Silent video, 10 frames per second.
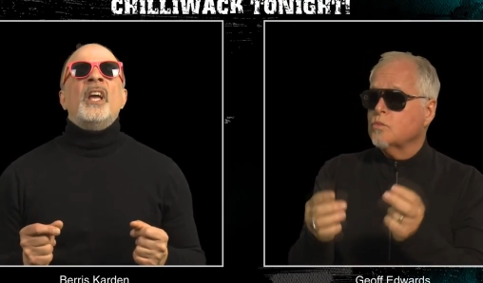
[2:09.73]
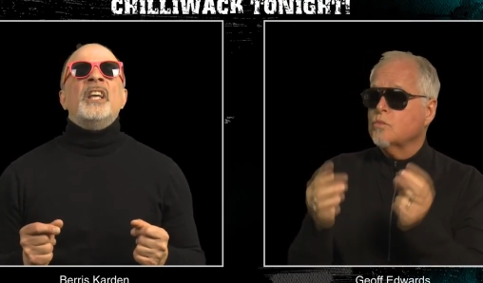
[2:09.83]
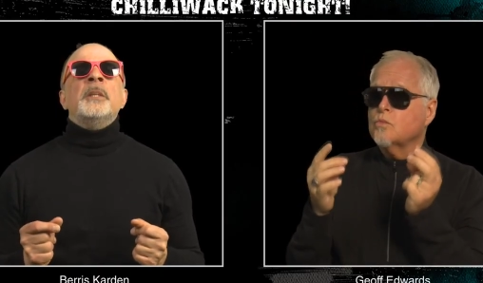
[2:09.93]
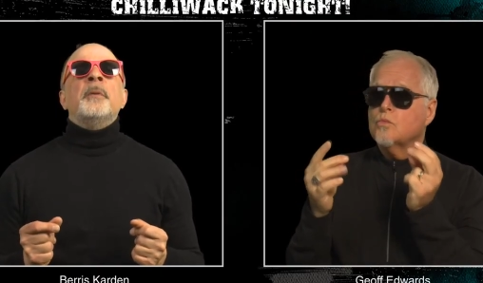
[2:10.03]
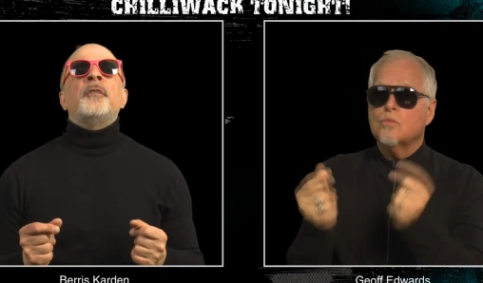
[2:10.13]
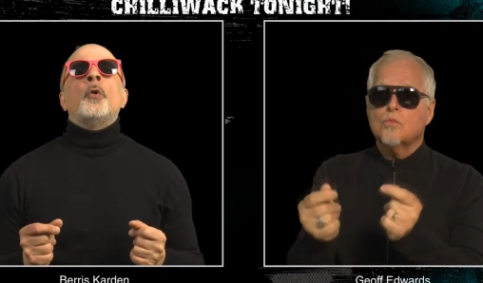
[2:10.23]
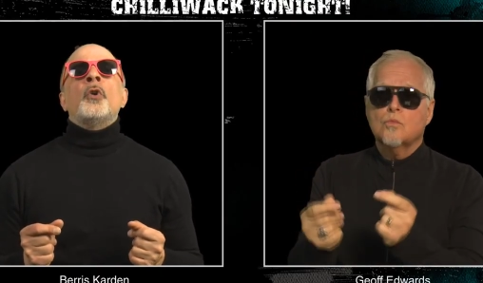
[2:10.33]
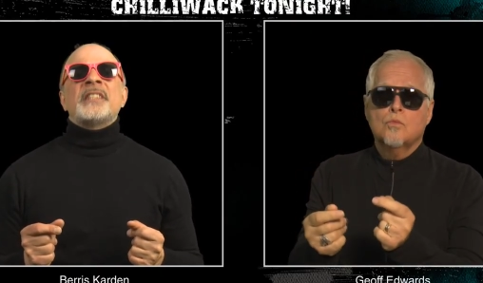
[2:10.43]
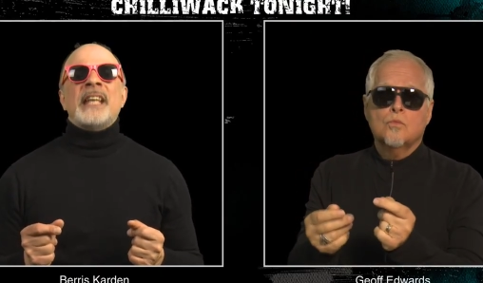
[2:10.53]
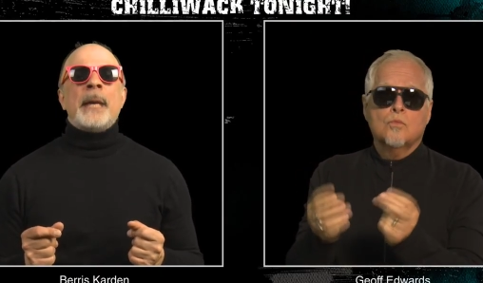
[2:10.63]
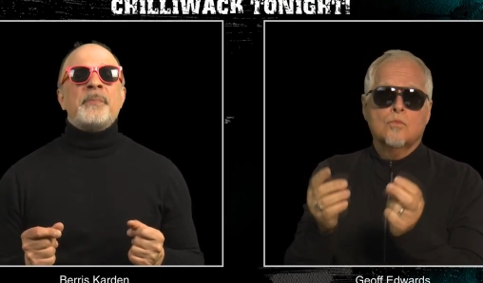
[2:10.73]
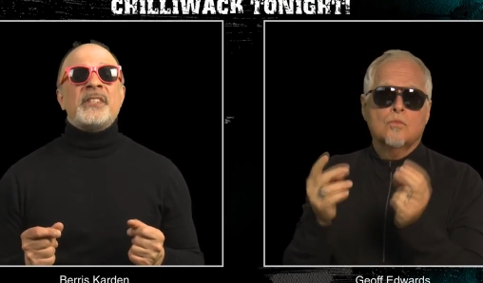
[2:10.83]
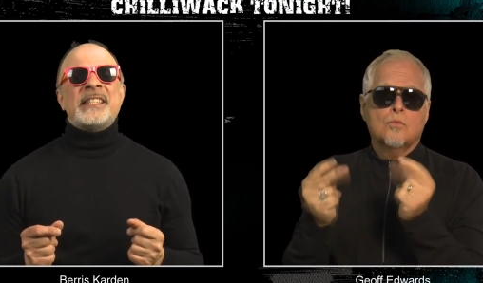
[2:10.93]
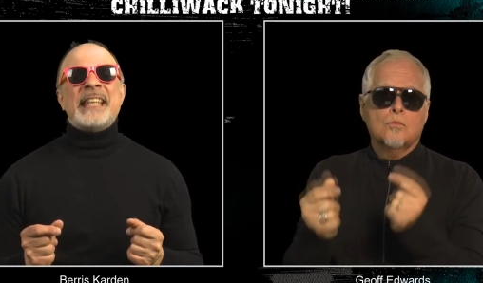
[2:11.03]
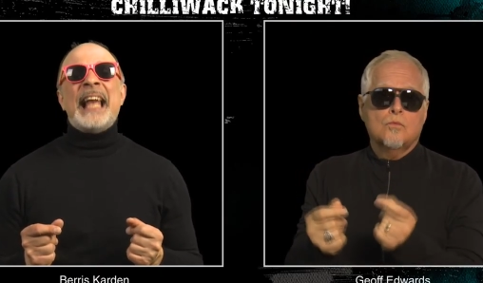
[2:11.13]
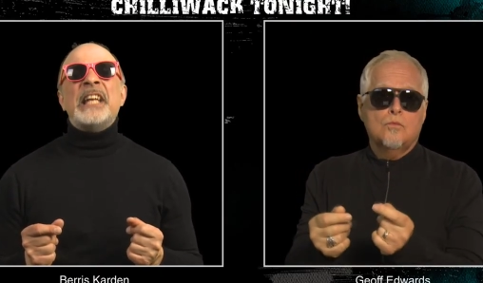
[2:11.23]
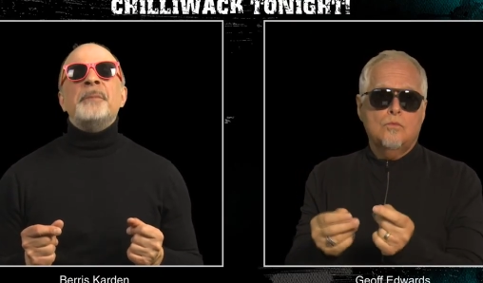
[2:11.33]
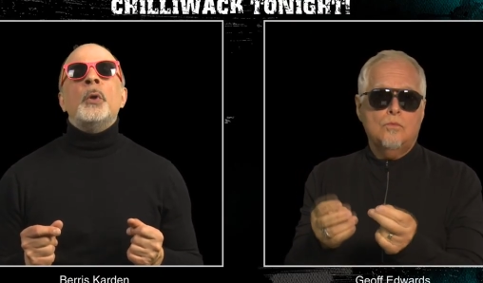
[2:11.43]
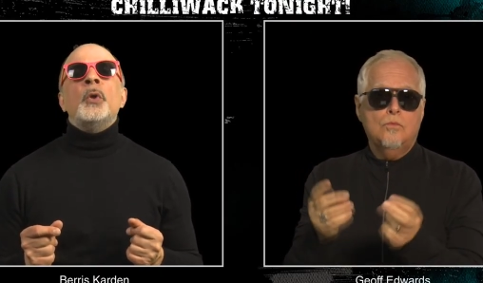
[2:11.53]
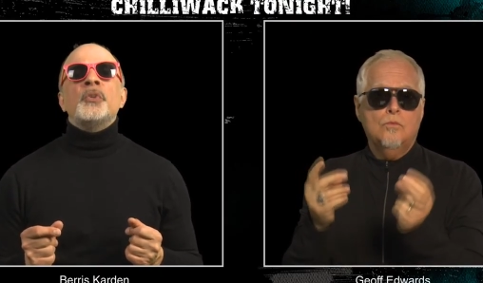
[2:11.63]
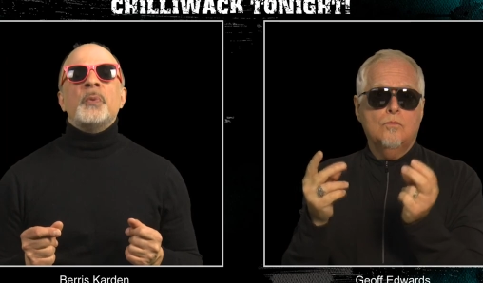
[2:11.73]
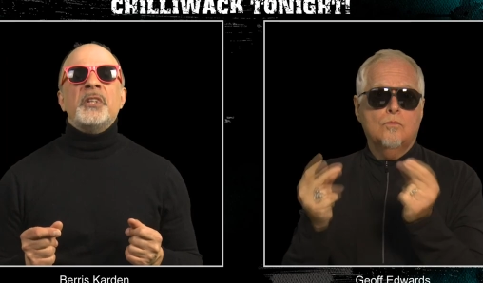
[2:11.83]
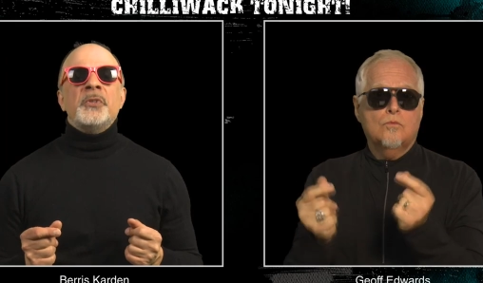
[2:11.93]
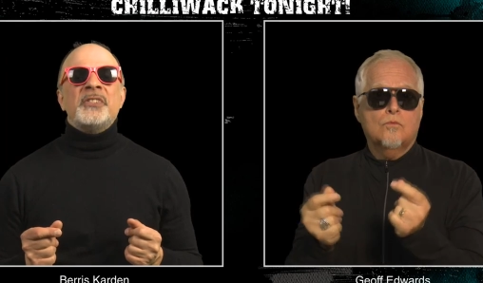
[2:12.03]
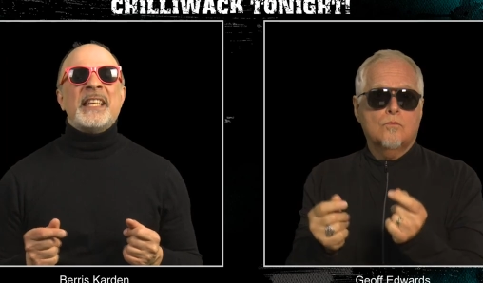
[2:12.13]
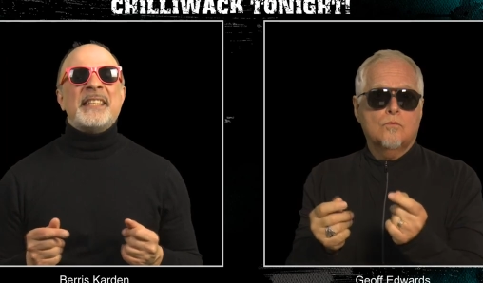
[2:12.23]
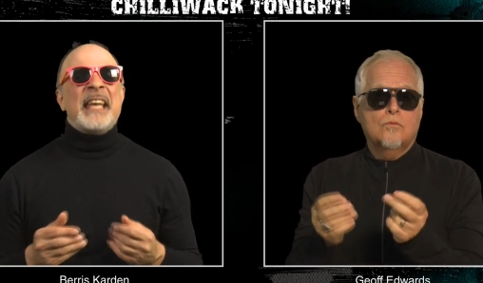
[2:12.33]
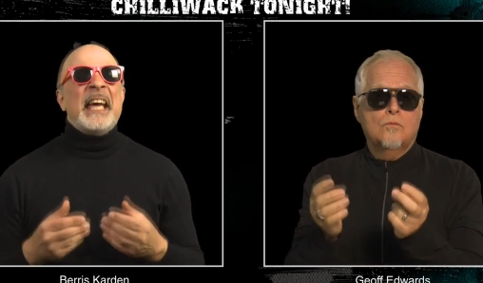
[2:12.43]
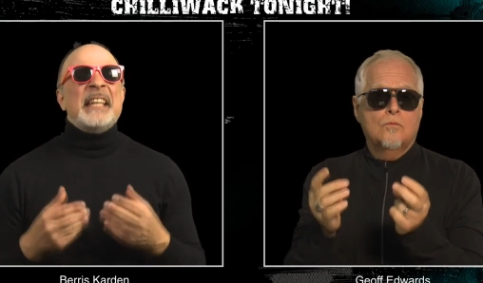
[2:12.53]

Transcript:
Speaker 1: In the before times, salad bowls were used as